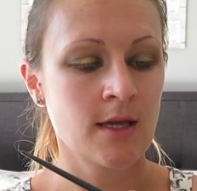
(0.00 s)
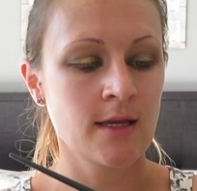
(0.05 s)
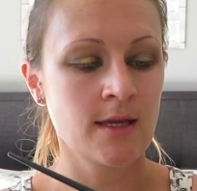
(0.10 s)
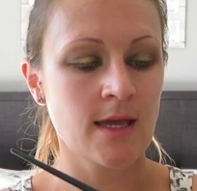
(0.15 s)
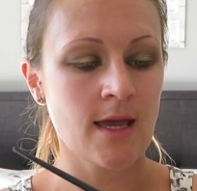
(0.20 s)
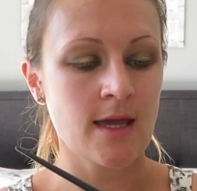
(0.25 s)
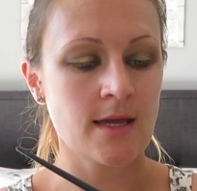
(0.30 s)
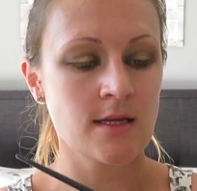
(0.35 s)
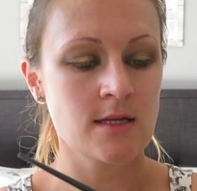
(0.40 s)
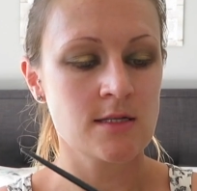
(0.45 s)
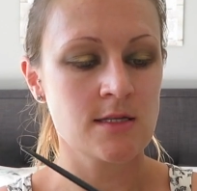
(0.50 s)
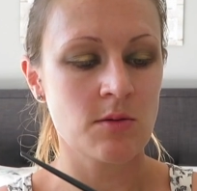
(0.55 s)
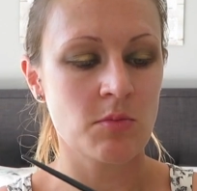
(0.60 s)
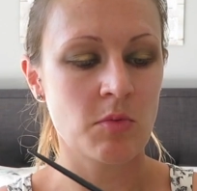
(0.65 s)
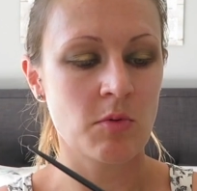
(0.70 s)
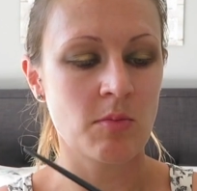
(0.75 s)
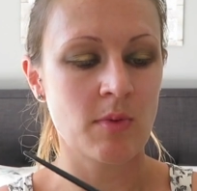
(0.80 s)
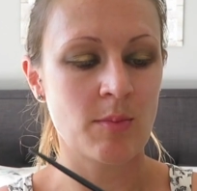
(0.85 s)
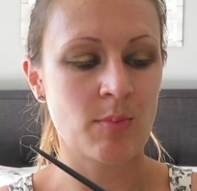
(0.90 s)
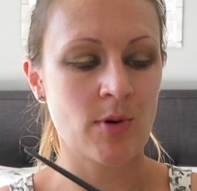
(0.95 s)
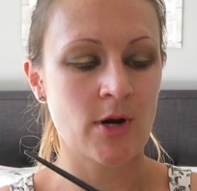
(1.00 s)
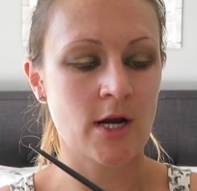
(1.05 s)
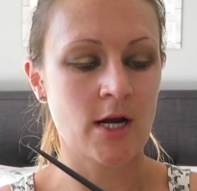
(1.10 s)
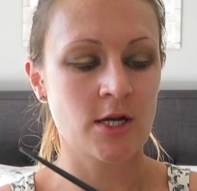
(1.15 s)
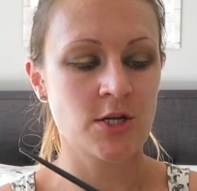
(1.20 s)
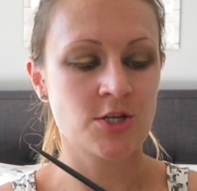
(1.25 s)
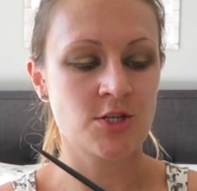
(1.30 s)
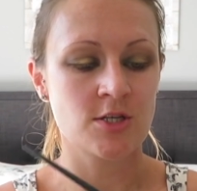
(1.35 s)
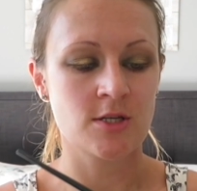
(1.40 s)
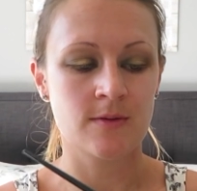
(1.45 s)
getting some on my
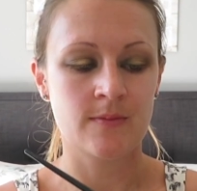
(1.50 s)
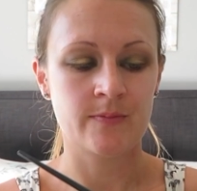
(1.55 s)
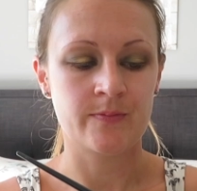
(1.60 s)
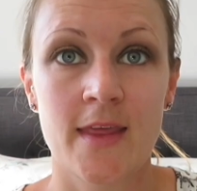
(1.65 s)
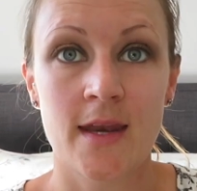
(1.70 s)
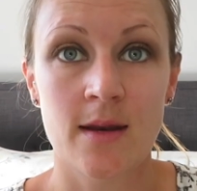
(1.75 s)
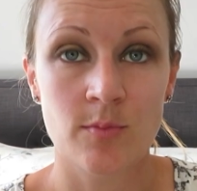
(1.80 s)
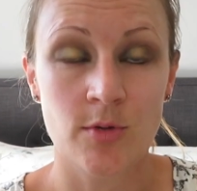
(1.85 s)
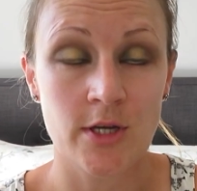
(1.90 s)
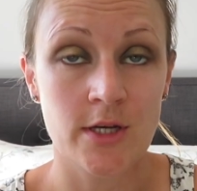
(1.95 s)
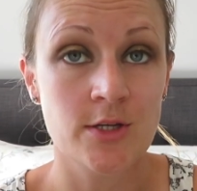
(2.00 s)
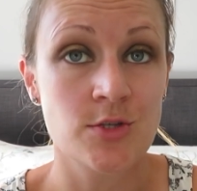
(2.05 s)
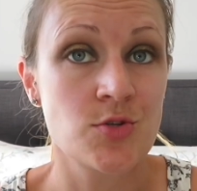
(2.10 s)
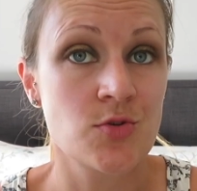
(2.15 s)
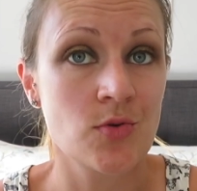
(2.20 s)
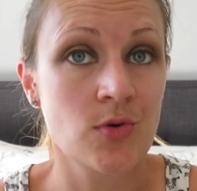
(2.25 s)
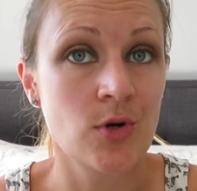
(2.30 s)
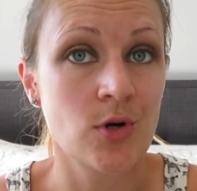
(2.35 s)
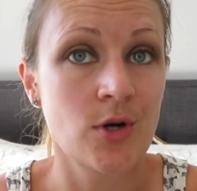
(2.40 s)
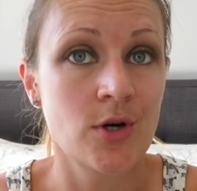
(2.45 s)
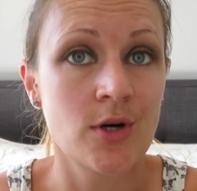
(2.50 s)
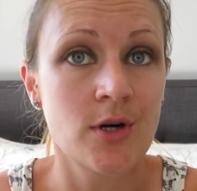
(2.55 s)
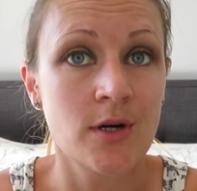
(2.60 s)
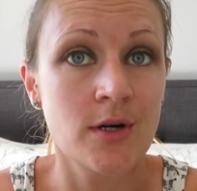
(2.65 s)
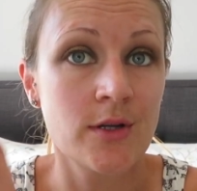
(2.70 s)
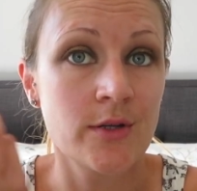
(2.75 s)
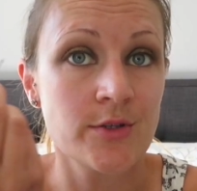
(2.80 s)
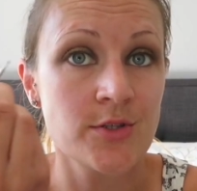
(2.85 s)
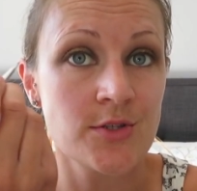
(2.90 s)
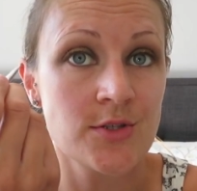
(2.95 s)
brush. Then I'm going to draw
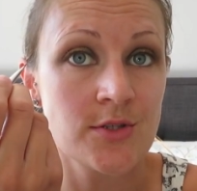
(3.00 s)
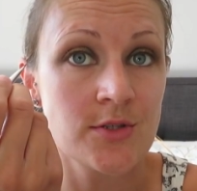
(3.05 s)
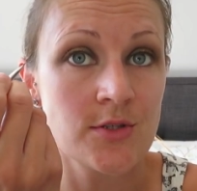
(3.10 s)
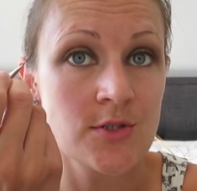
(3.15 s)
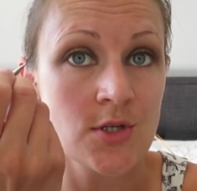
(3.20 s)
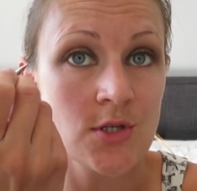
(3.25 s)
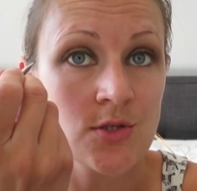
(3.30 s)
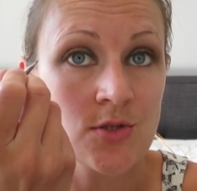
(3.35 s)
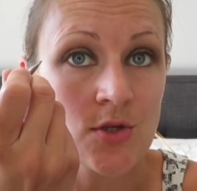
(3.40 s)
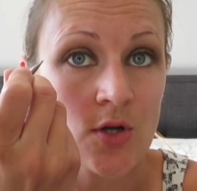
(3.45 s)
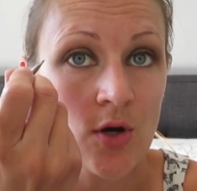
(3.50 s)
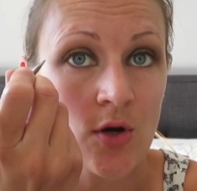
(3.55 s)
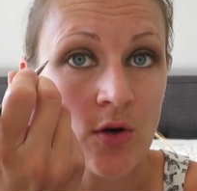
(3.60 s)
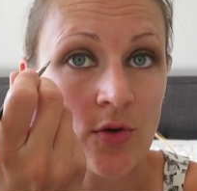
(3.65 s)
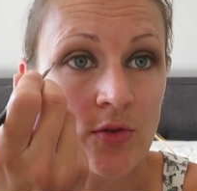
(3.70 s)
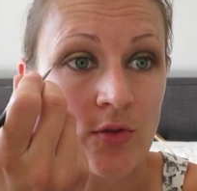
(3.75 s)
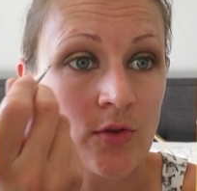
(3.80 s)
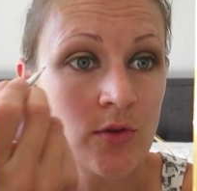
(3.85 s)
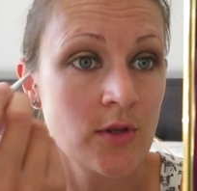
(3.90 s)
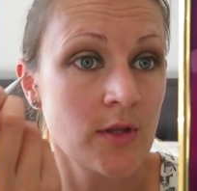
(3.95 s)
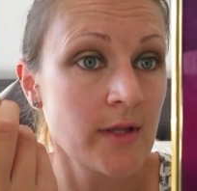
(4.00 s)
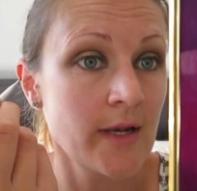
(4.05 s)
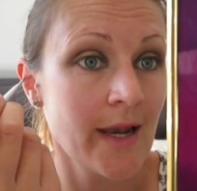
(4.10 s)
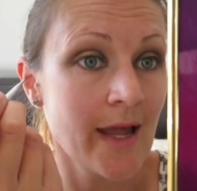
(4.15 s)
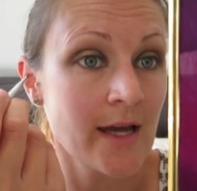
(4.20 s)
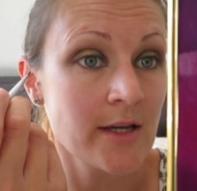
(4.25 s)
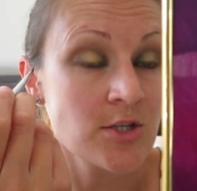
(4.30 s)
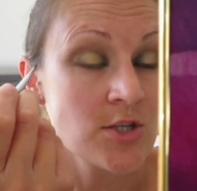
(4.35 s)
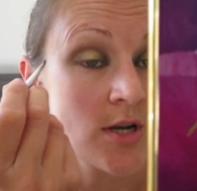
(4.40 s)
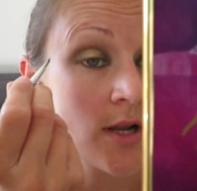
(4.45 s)
just on the
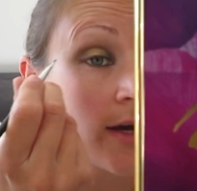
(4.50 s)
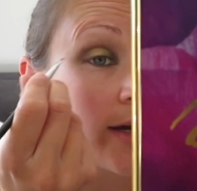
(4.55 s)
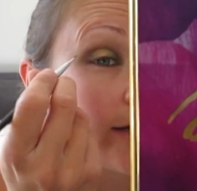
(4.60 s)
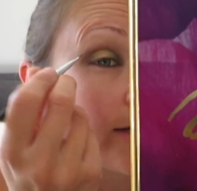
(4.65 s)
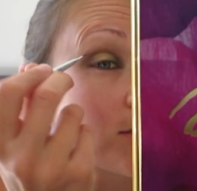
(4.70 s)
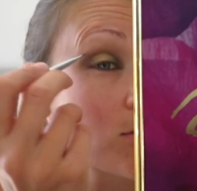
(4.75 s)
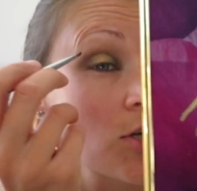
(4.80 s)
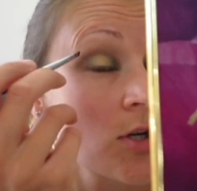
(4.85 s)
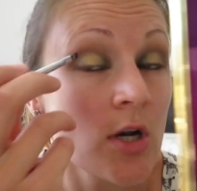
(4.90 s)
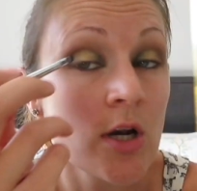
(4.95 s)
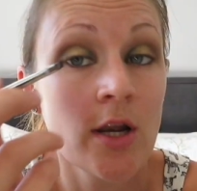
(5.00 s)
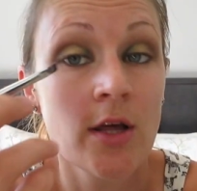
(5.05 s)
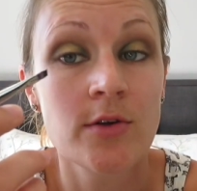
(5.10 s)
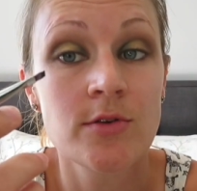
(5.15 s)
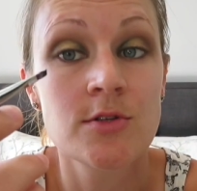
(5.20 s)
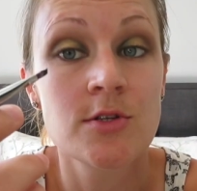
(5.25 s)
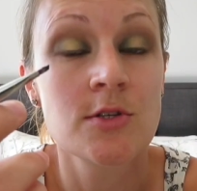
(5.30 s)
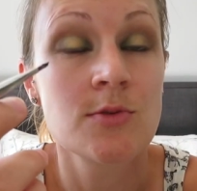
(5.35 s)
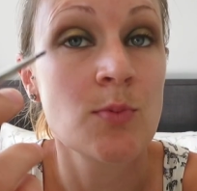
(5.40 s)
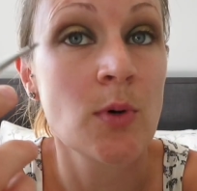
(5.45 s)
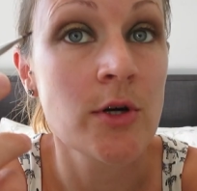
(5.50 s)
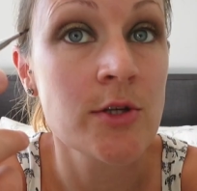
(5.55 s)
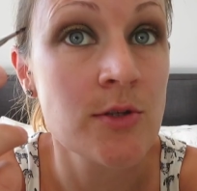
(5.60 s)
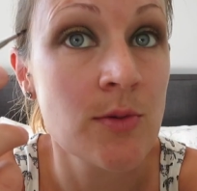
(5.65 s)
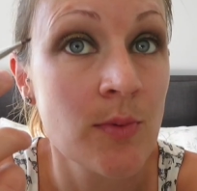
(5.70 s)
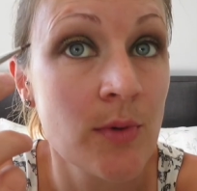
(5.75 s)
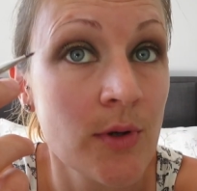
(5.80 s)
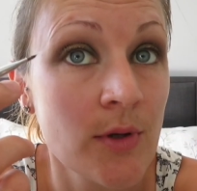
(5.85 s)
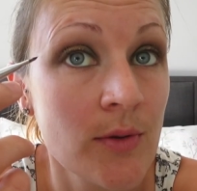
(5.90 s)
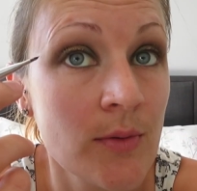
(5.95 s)
lash line as close as
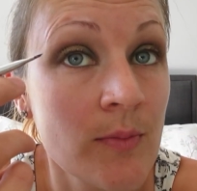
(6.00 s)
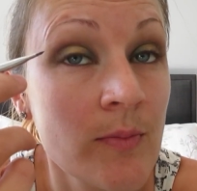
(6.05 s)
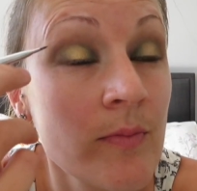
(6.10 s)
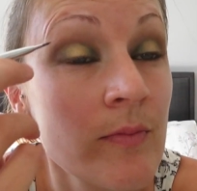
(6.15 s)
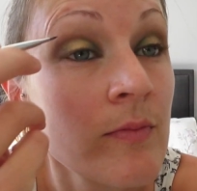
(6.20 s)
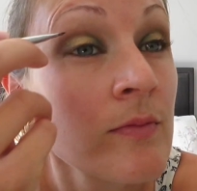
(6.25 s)
possible.